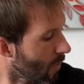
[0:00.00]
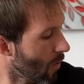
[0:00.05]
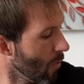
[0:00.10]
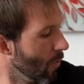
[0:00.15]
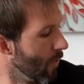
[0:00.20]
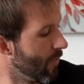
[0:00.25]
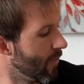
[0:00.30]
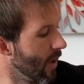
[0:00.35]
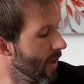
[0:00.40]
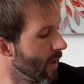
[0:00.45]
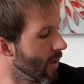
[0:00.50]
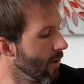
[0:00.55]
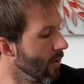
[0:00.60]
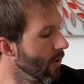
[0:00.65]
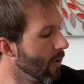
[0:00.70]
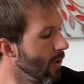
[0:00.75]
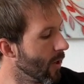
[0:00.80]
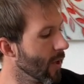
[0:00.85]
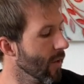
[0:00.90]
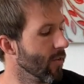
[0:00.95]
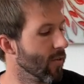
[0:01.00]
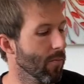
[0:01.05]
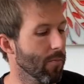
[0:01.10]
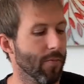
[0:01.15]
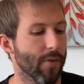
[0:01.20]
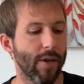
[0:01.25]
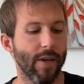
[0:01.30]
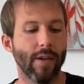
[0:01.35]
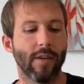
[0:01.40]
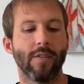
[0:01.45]
We've taken a look at some
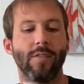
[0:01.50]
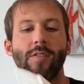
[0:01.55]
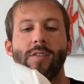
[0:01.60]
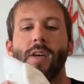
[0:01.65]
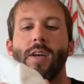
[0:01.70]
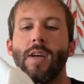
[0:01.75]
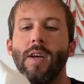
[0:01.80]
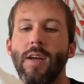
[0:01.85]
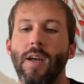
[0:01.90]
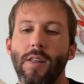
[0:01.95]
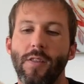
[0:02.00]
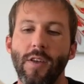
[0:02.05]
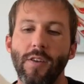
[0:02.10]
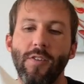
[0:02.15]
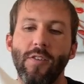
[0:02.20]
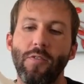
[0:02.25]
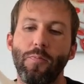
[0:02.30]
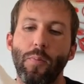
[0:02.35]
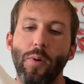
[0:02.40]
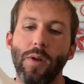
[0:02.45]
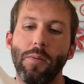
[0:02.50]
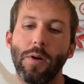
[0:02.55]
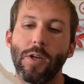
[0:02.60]
things. This is pretty